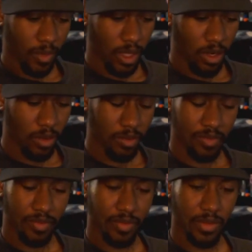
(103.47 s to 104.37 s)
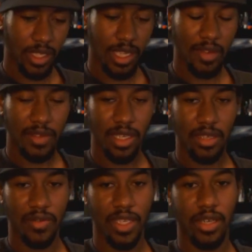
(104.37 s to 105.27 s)
you know, since I haven't
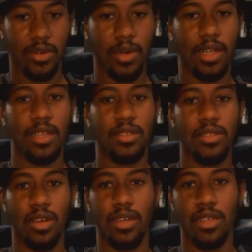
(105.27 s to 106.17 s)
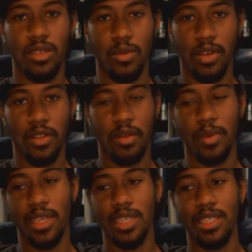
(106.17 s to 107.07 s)
done a video while, I was talking to one of
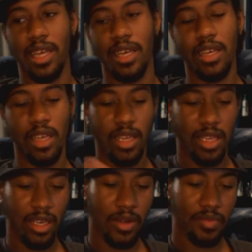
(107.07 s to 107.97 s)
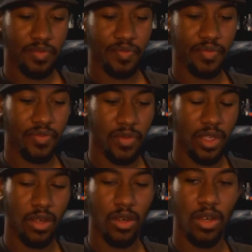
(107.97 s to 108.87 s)
them, and he's like, you know what,
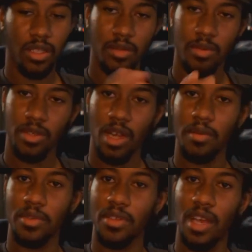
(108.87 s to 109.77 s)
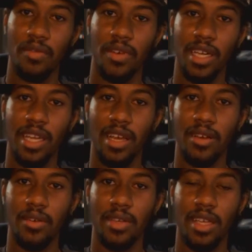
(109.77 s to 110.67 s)
you know, all the subscribers you have right
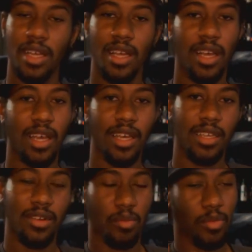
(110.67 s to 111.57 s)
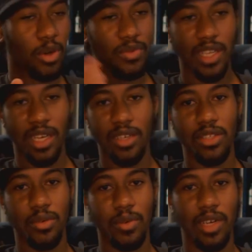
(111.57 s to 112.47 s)
now and on both
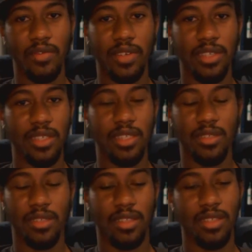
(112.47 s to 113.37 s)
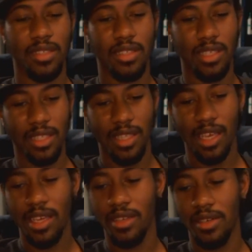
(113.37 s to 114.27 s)
channels or whatever, since, since
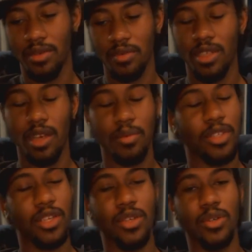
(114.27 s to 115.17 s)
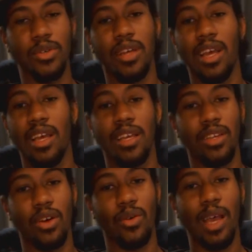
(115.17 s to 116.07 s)
they, you know, sub to you,
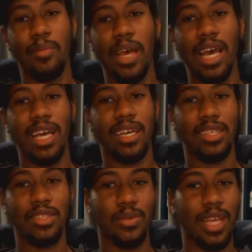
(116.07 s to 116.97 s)
you know, way back two